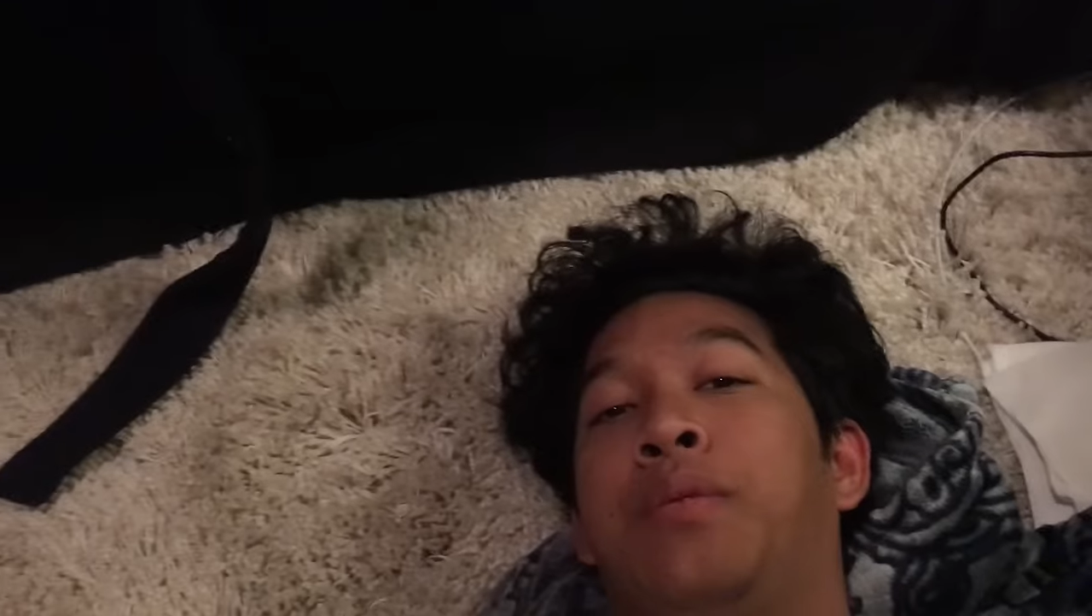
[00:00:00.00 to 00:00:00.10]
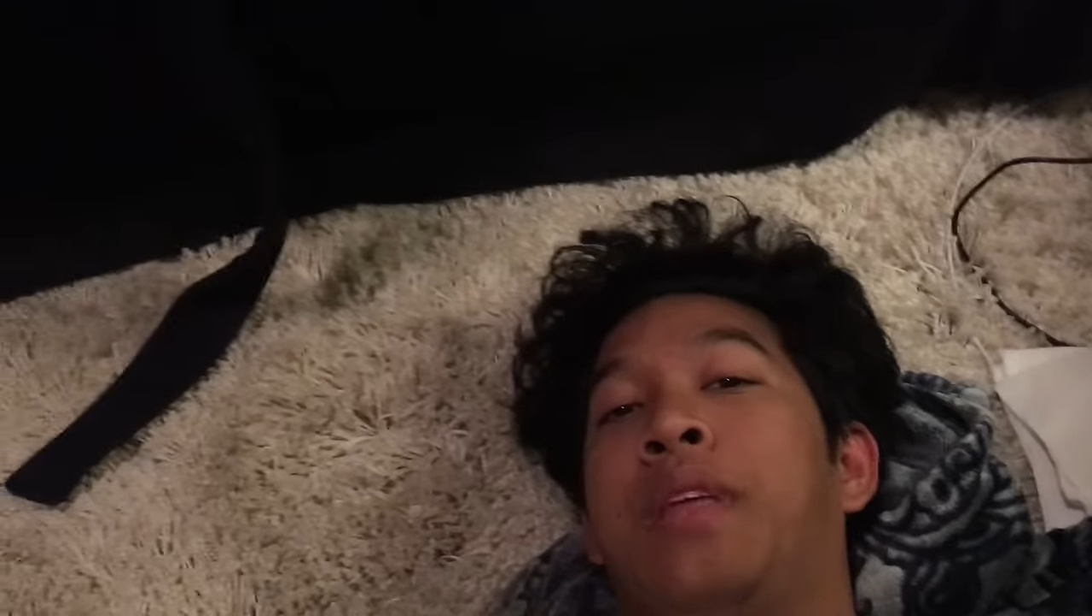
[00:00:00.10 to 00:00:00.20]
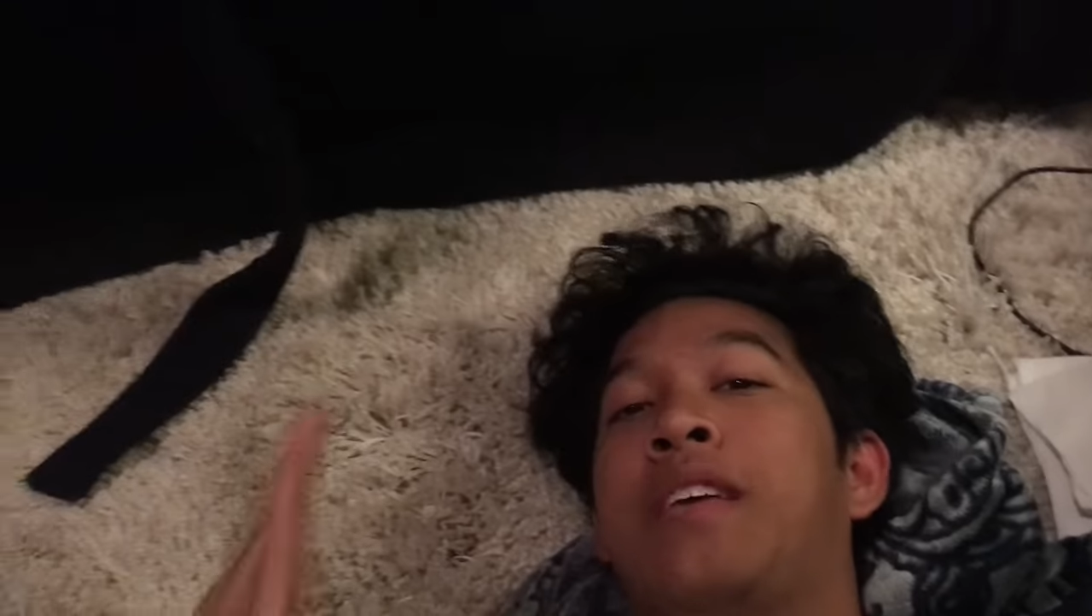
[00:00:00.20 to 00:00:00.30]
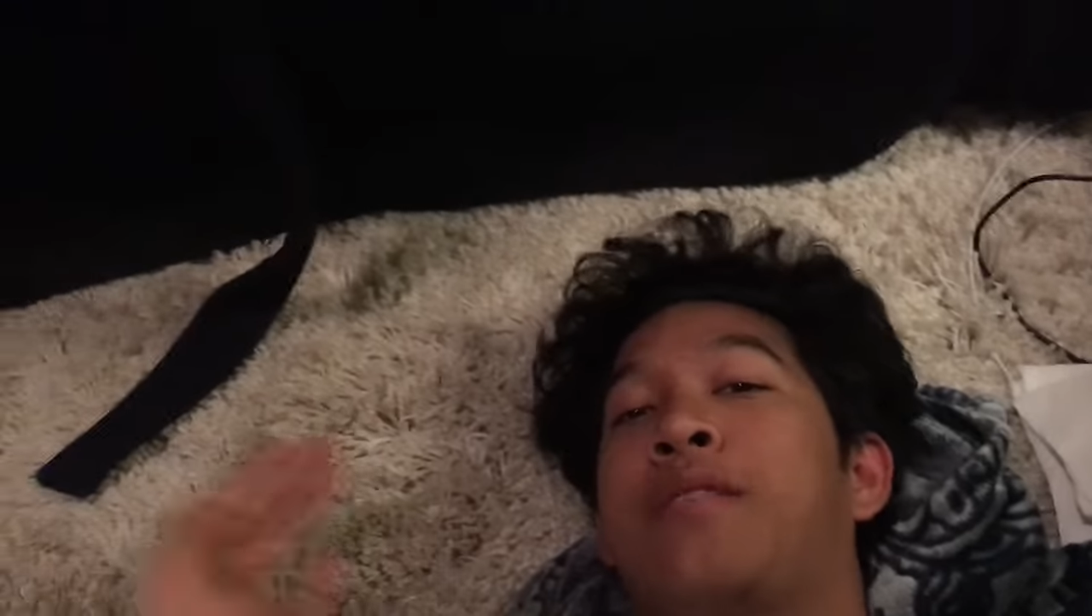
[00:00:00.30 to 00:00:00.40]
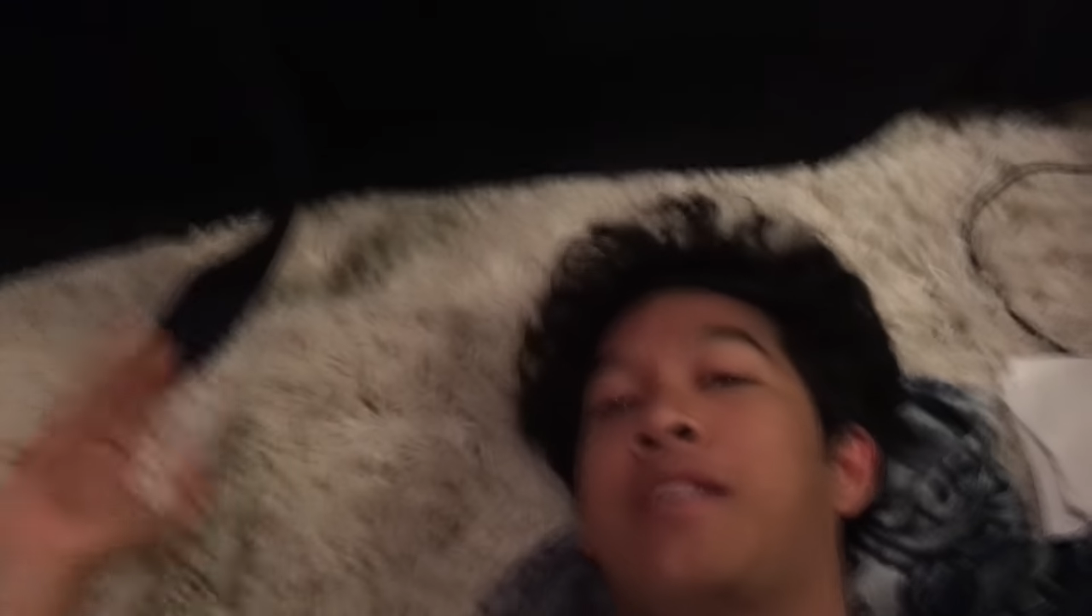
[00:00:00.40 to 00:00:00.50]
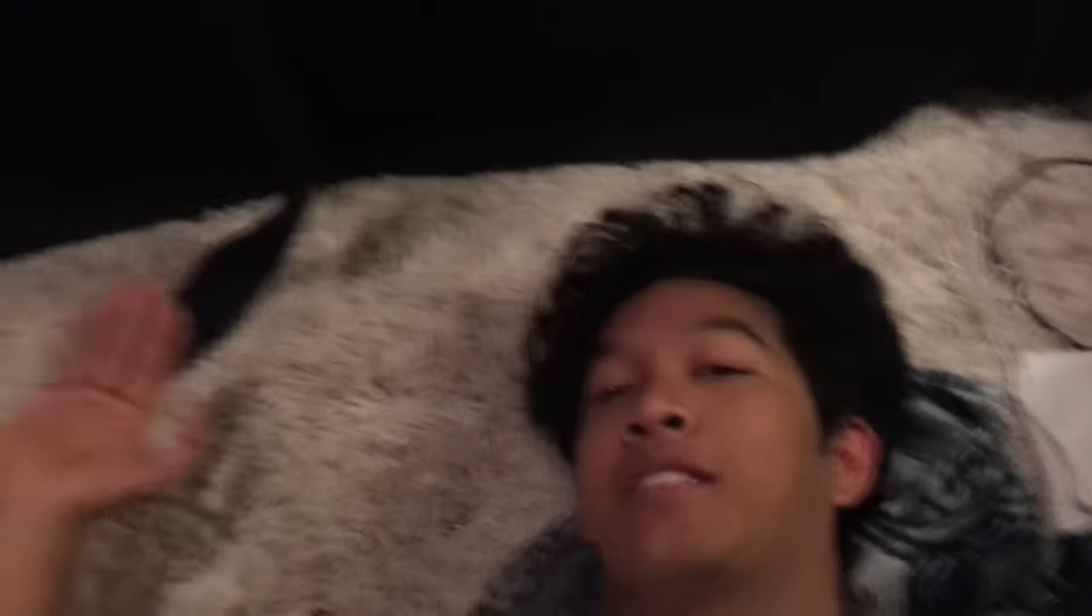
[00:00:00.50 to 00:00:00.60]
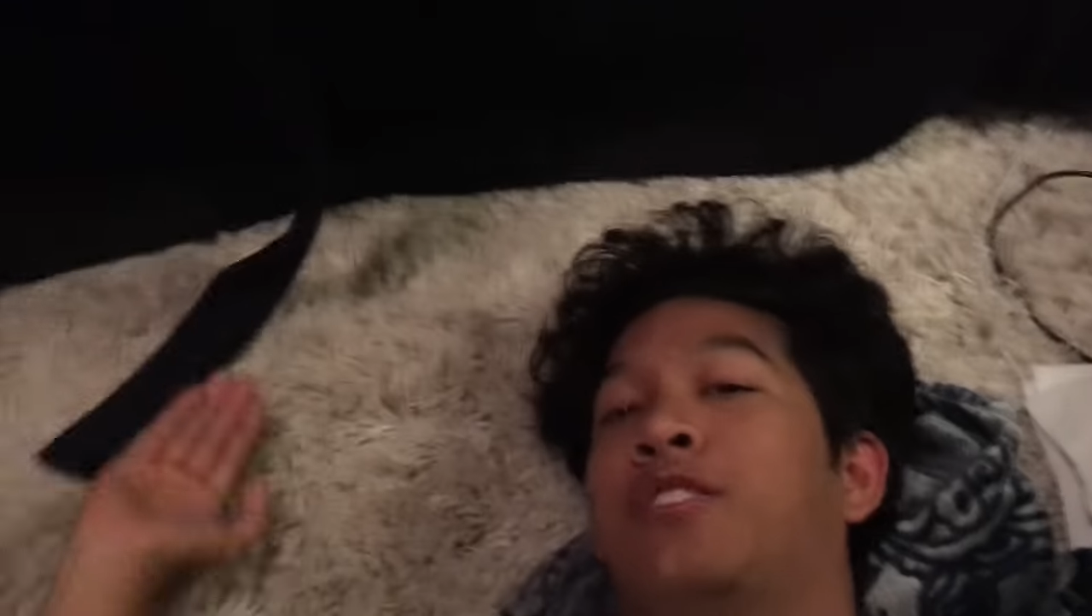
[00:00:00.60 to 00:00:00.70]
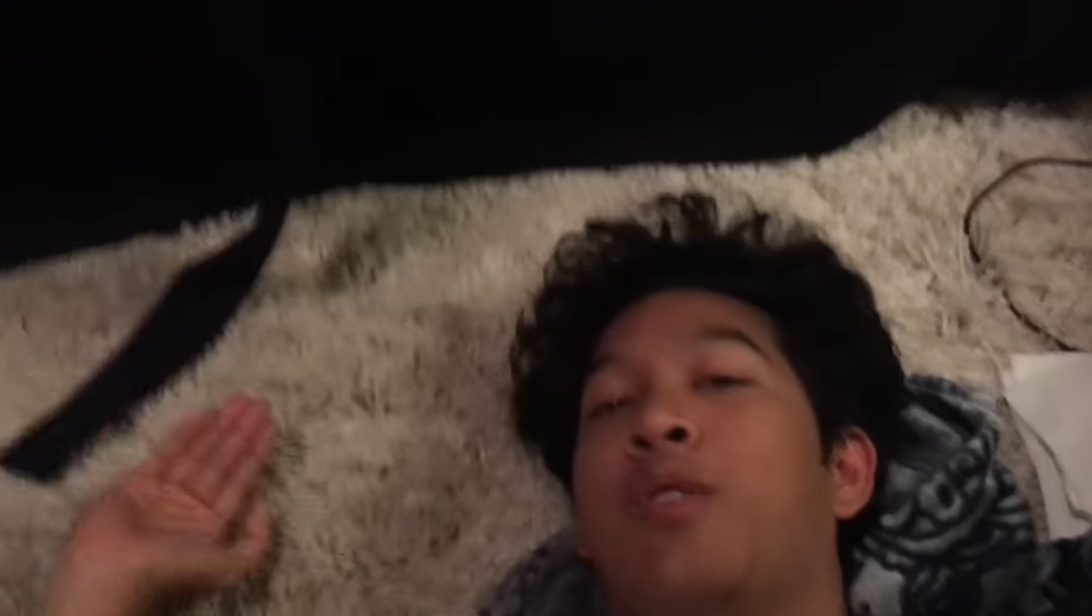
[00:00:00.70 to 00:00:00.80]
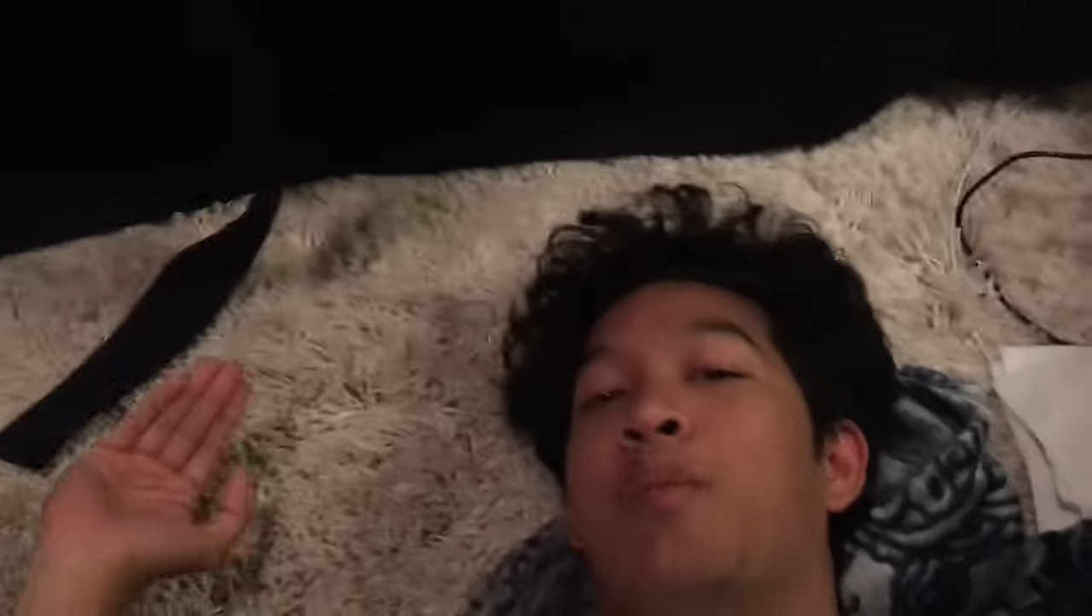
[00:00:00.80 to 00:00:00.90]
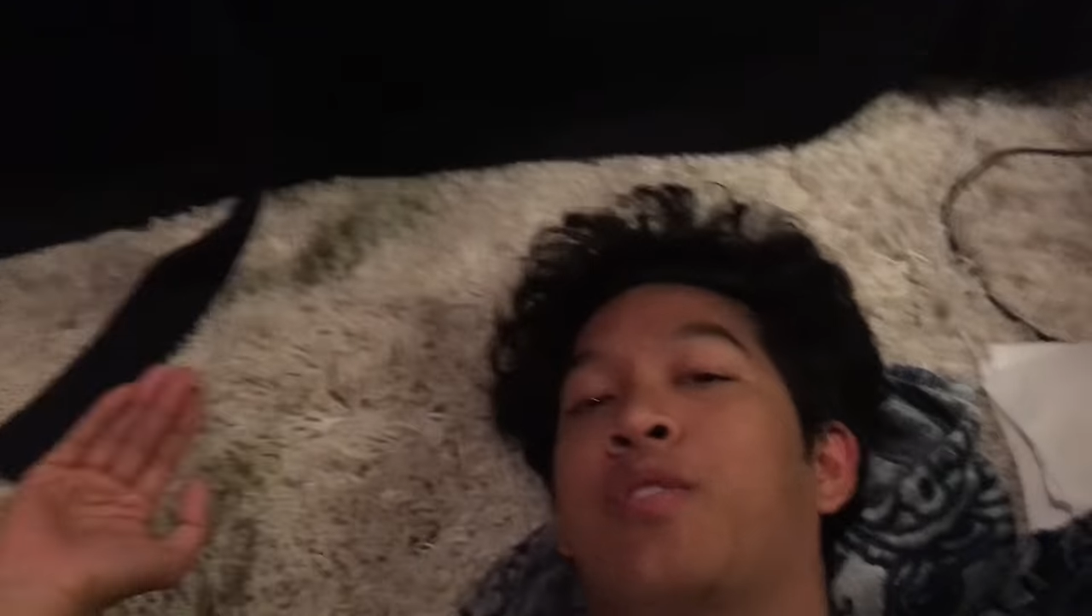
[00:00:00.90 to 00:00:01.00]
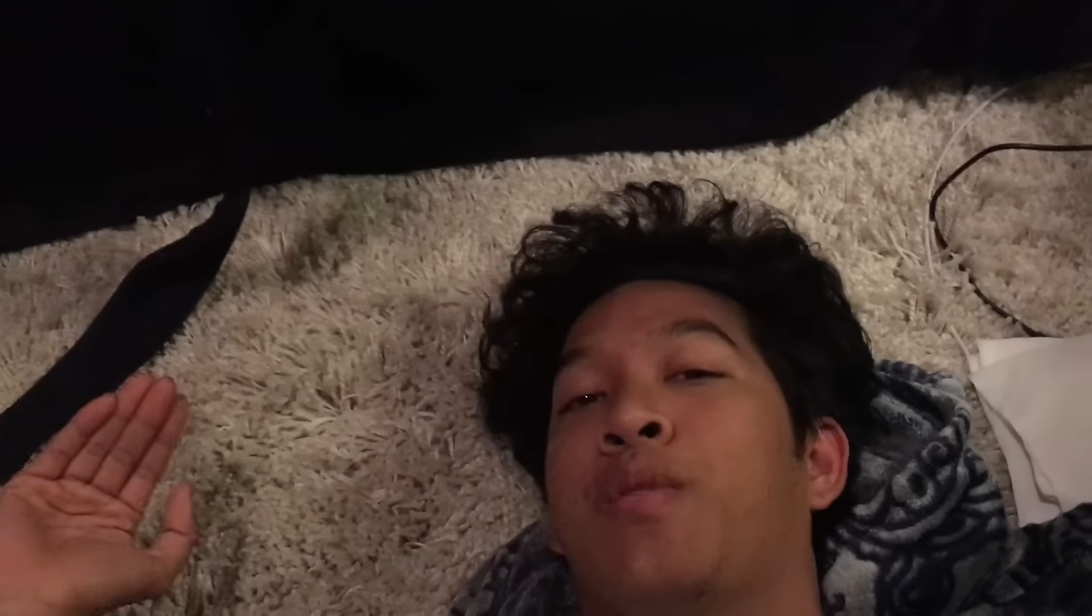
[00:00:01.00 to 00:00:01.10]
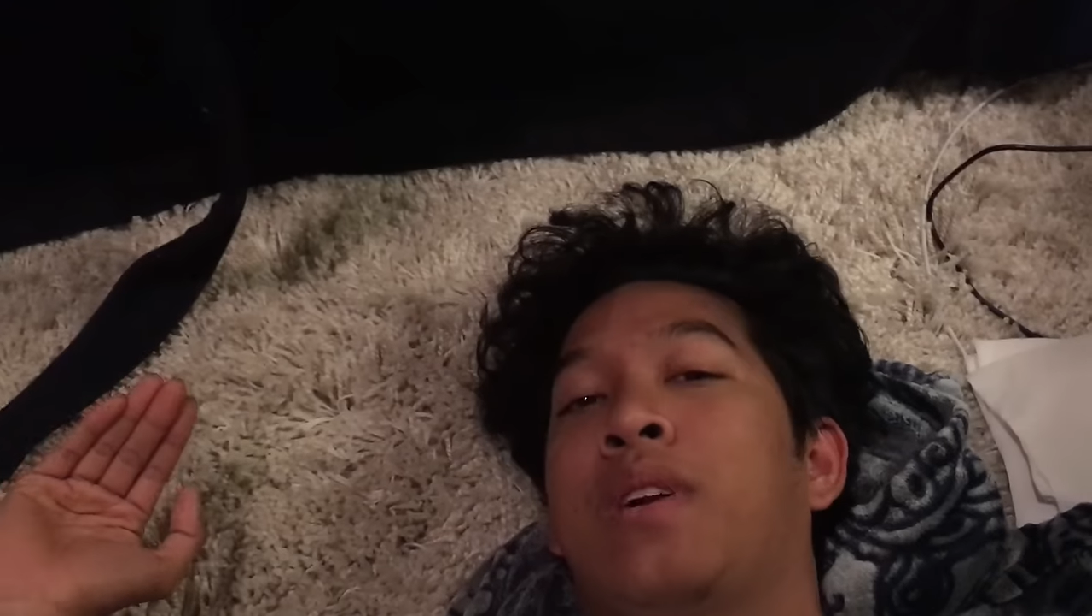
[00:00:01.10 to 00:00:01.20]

Thank you guys so much for